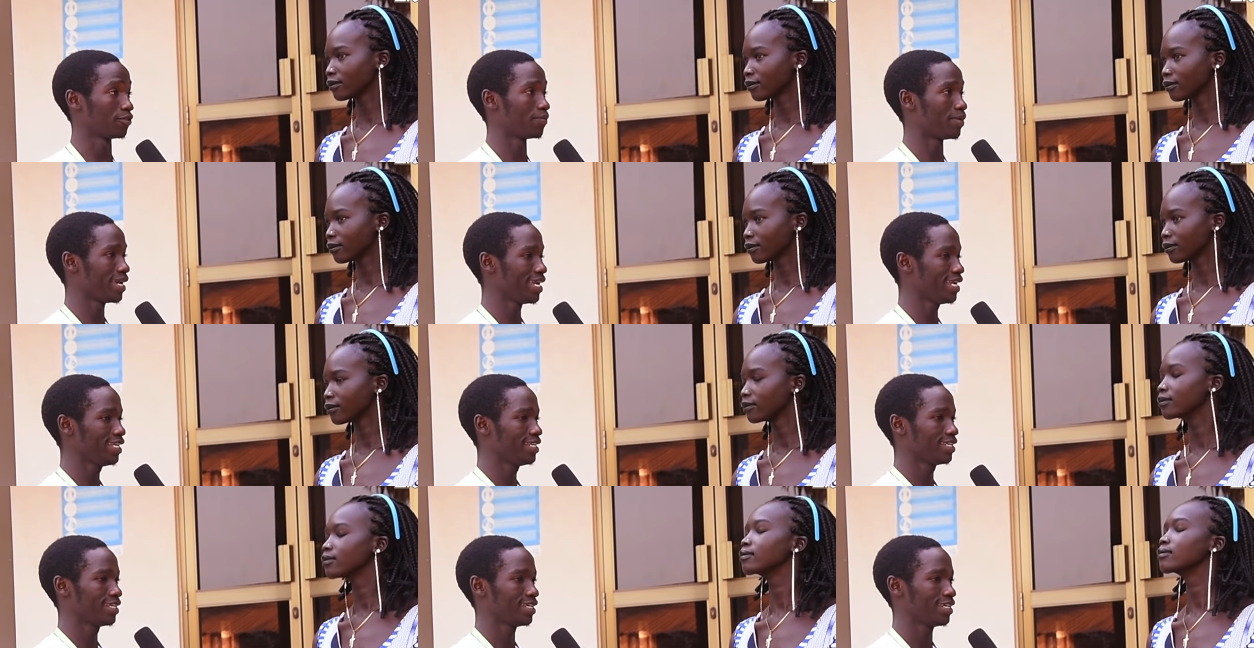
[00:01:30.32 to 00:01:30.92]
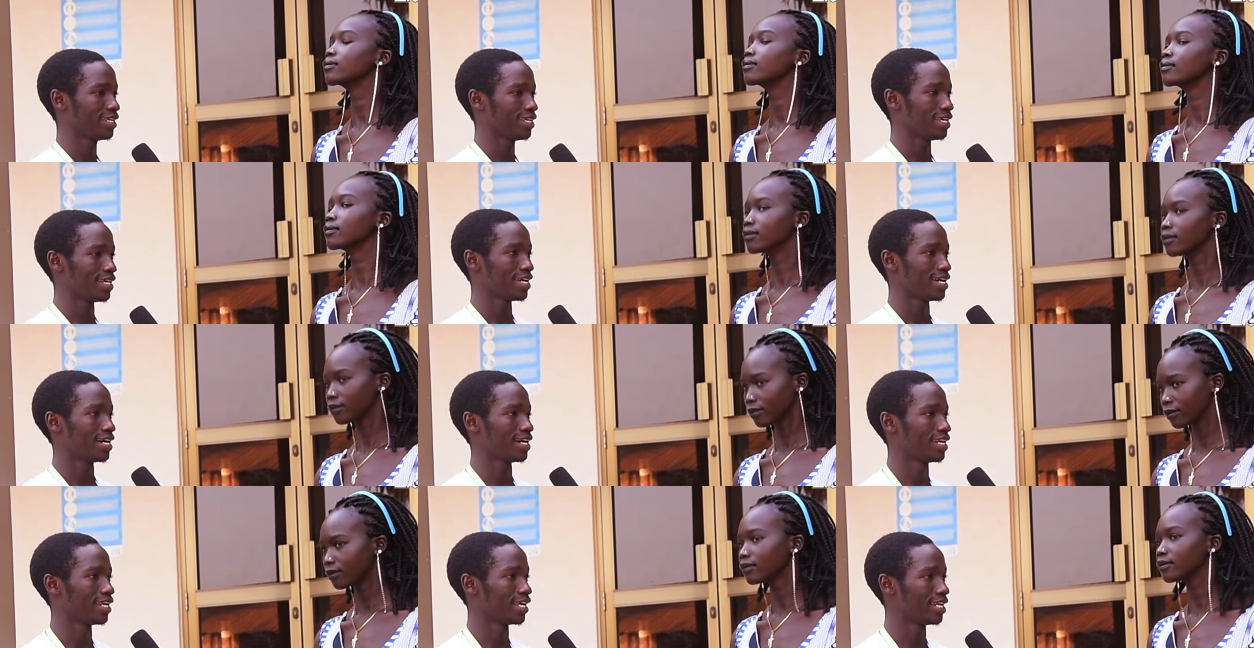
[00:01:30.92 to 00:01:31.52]
Speaker 1: of Pain
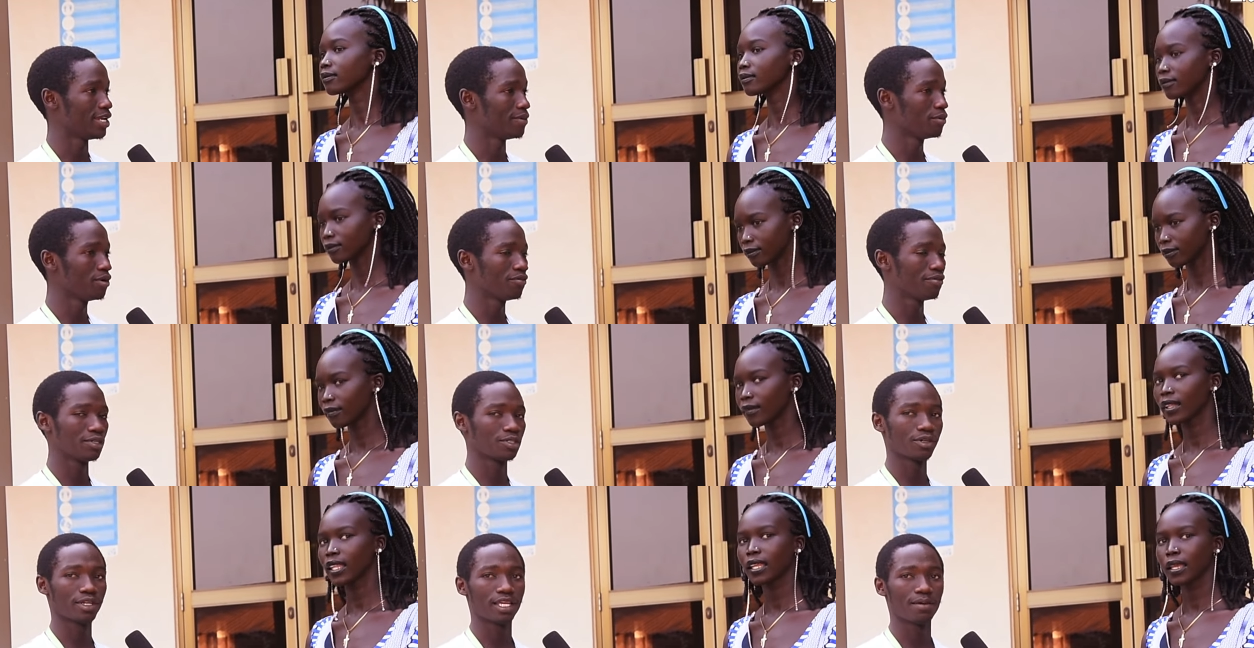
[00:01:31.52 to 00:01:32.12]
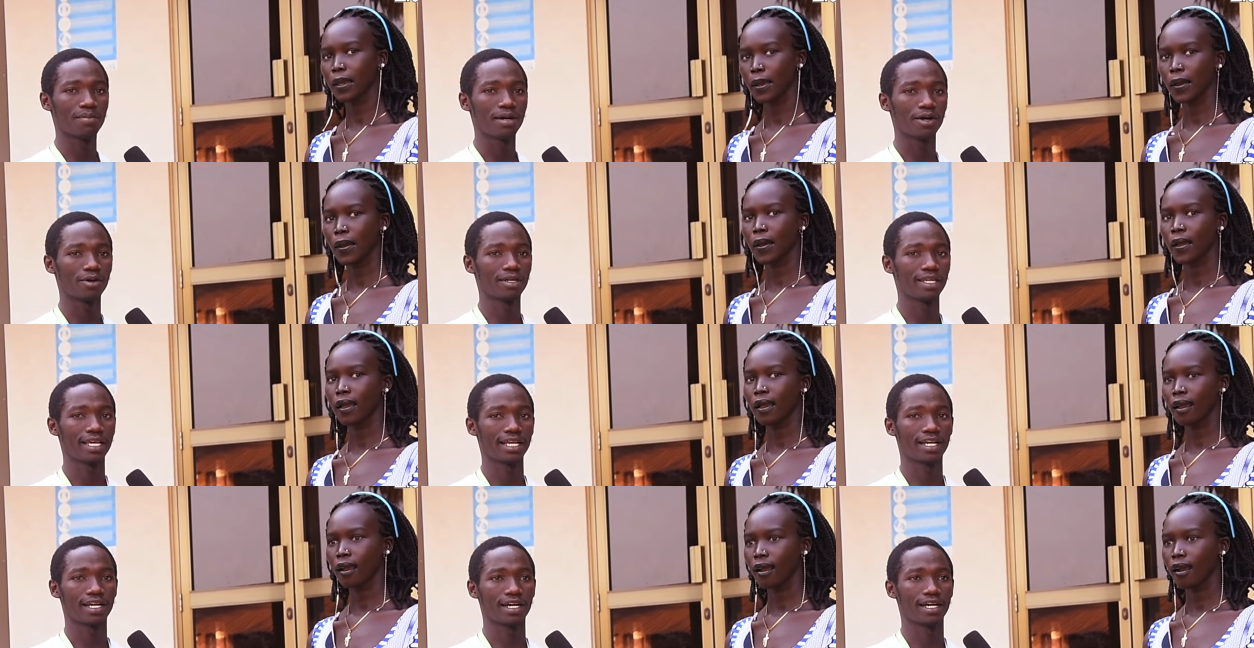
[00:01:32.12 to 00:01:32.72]
and uh, the movie is all about
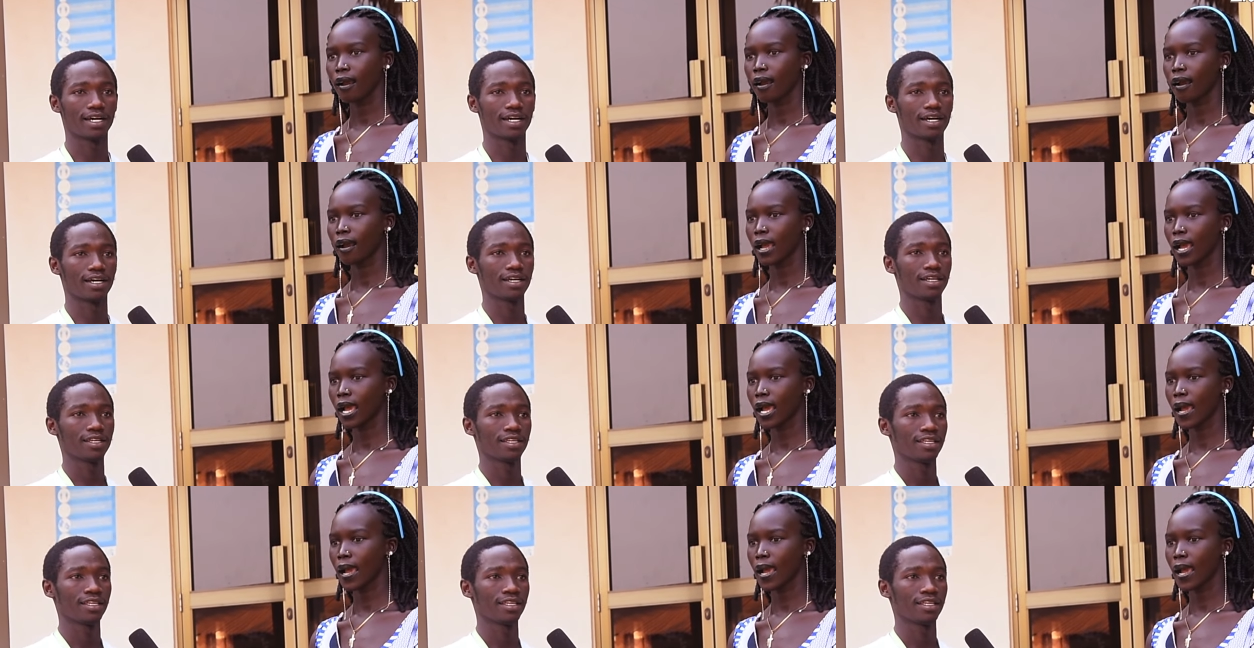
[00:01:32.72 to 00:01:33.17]
like uh,